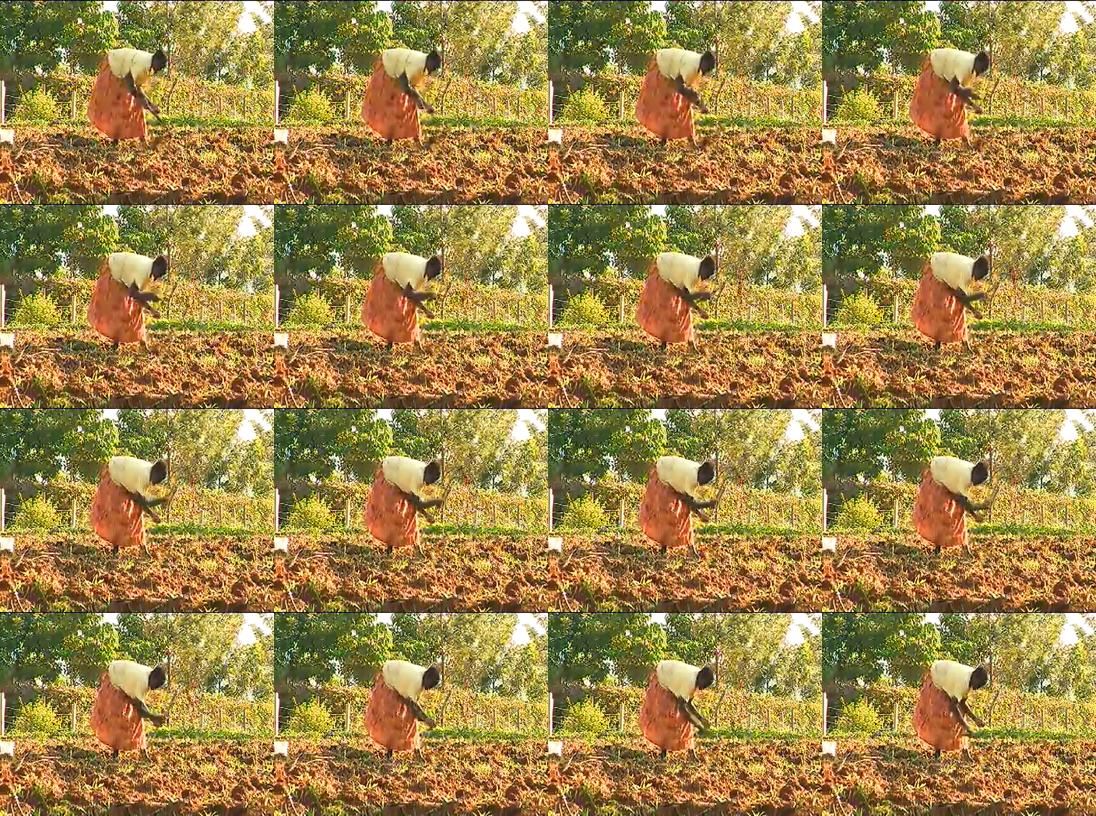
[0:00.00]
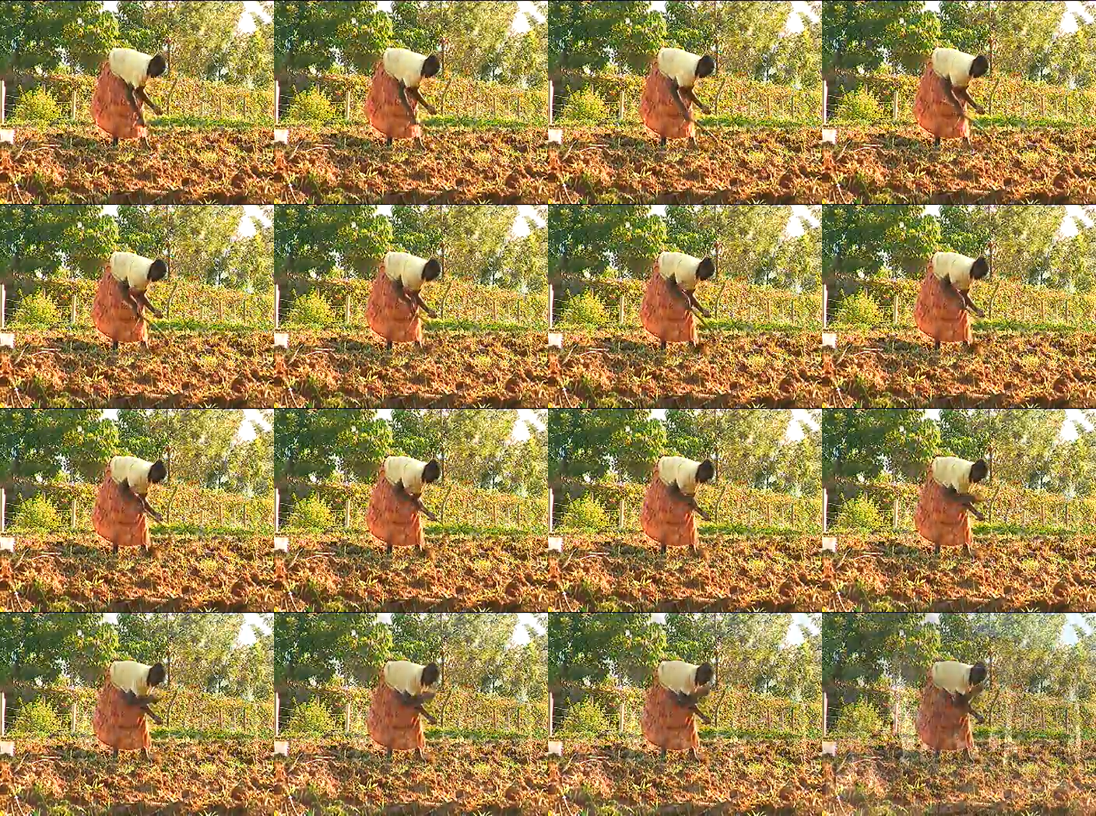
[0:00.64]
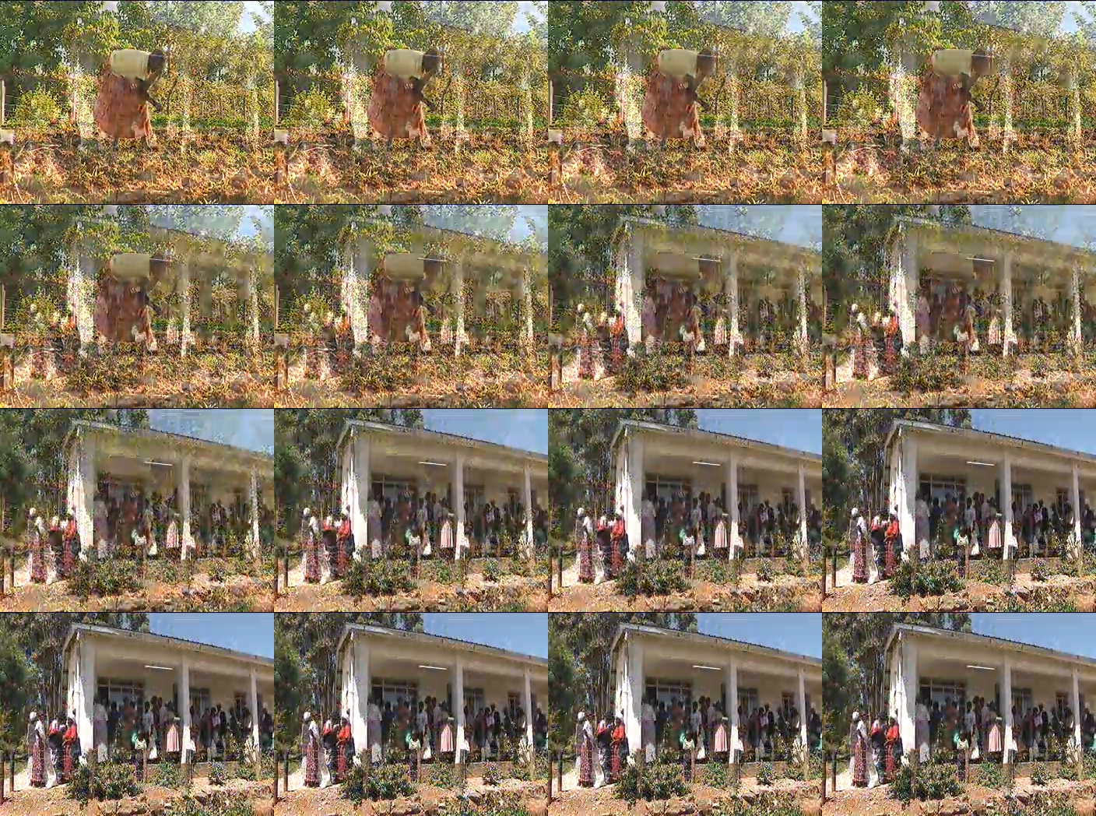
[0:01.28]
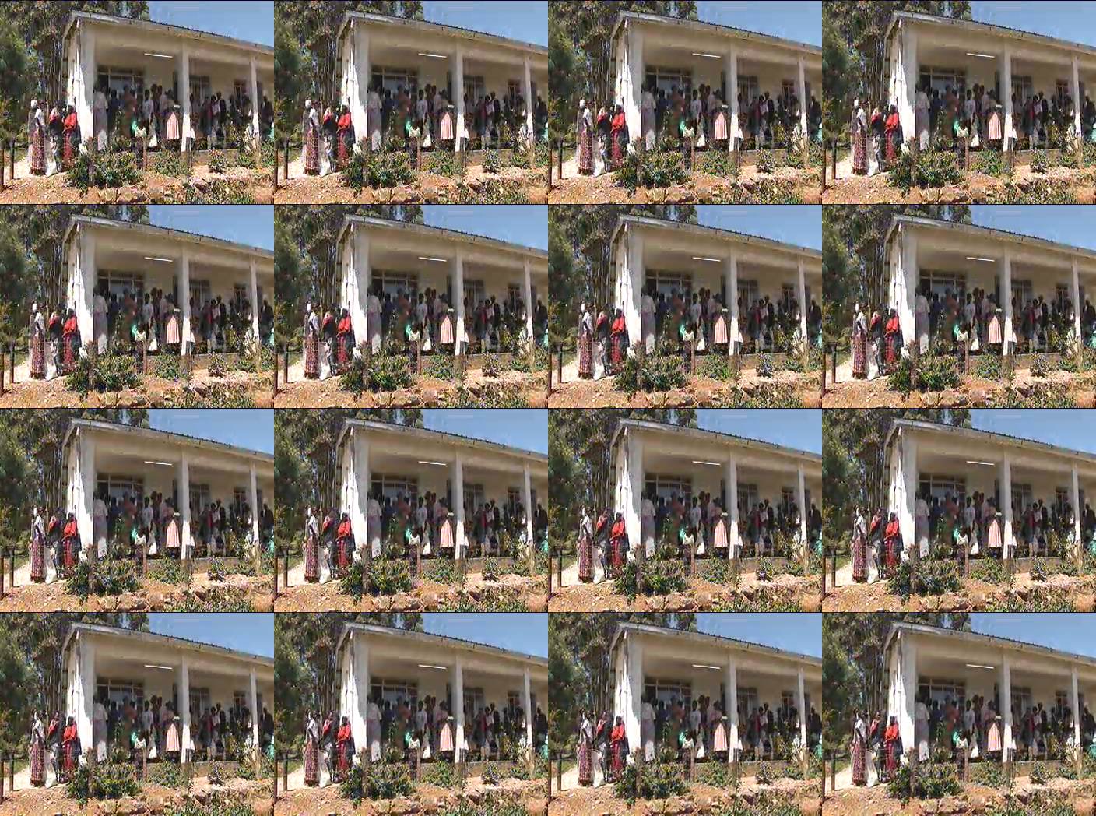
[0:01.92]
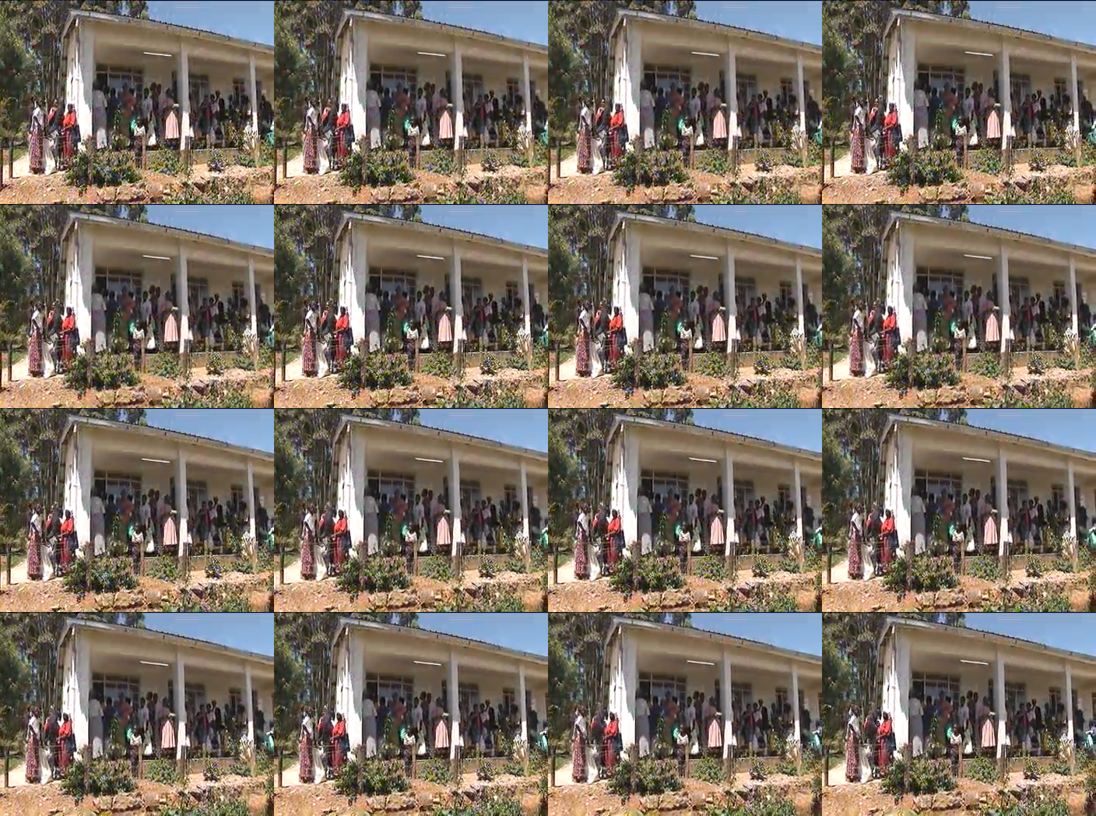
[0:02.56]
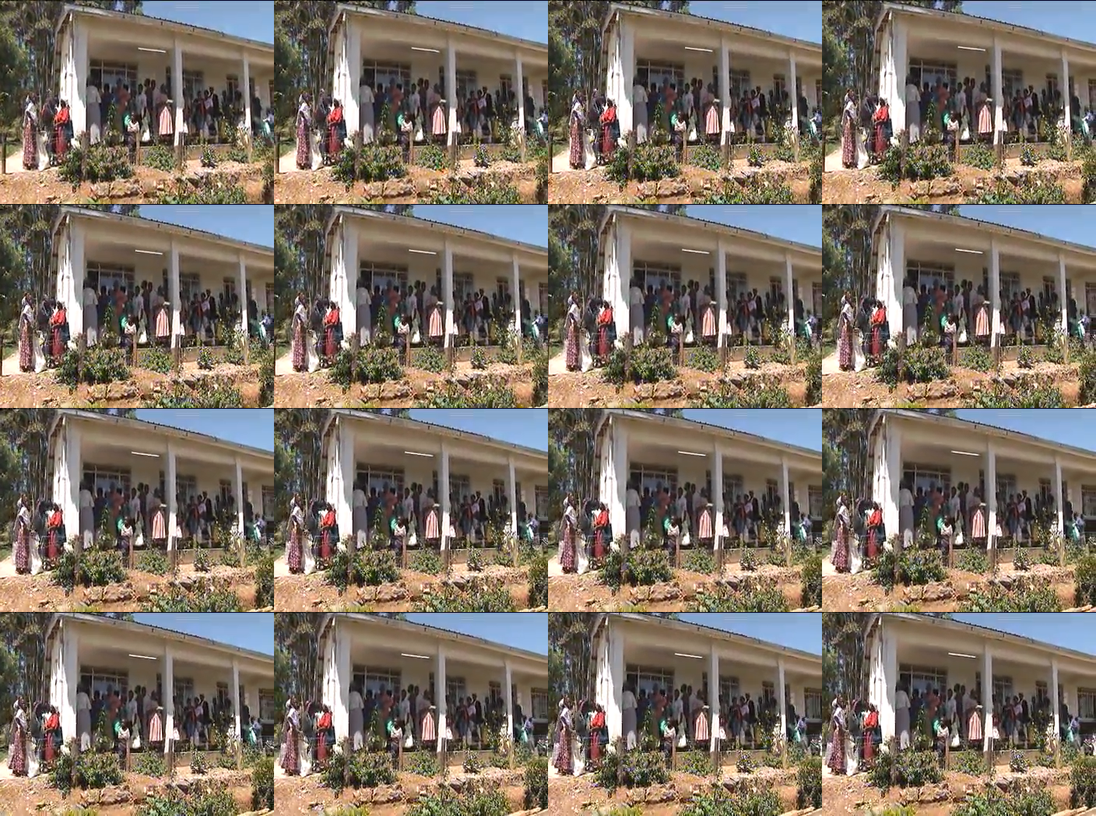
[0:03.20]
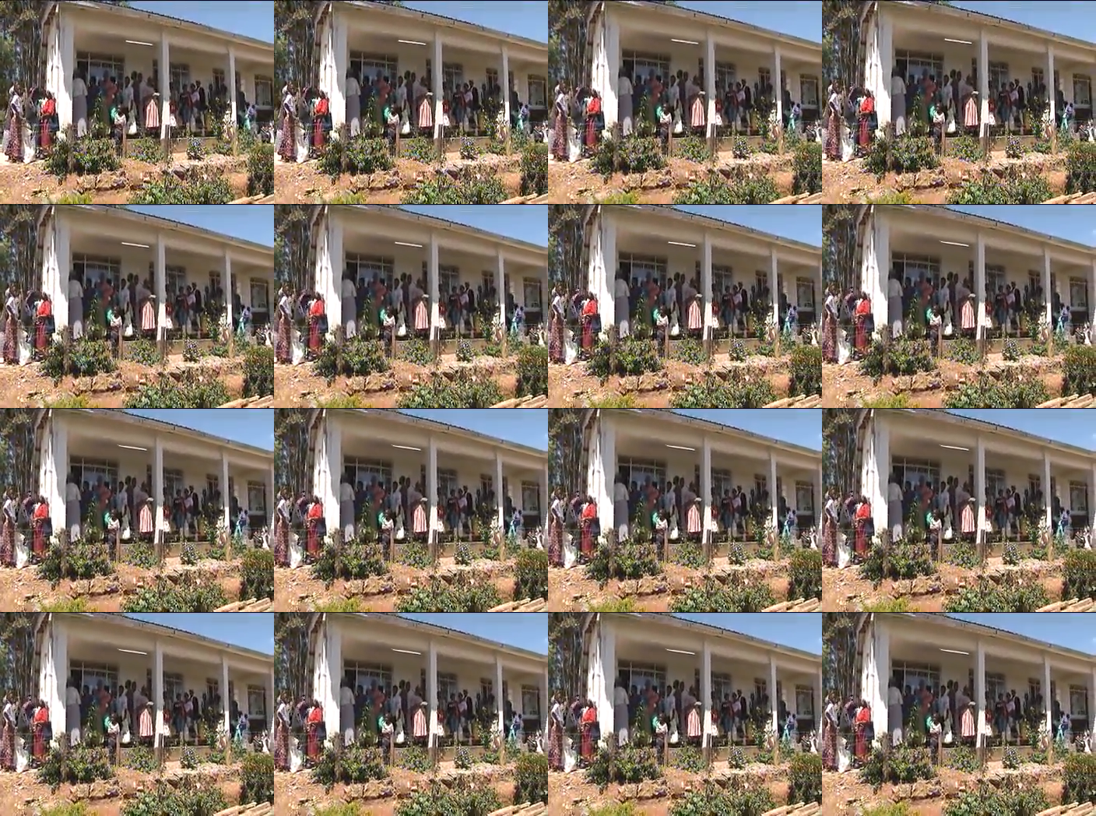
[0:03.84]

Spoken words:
(no speaker visible)